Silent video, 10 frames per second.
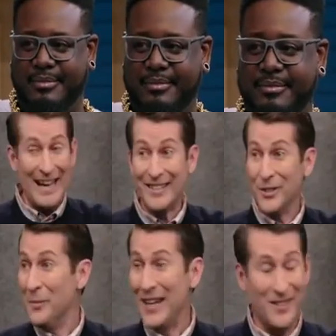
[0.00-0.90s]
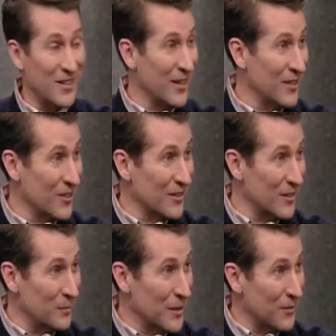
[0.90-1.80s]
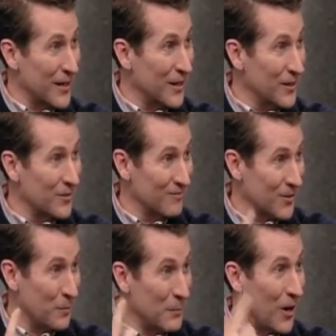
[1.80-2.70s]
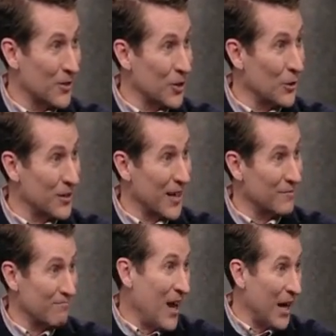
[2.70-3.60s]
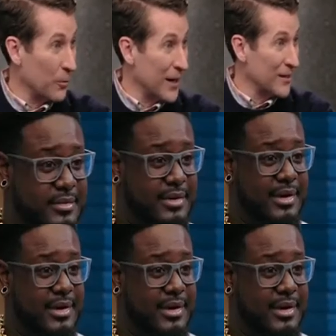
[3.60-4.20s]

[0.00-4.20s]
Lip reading: Wow. Hey, do you mind singing just a little bit right here so maybe our show could get higher ratings?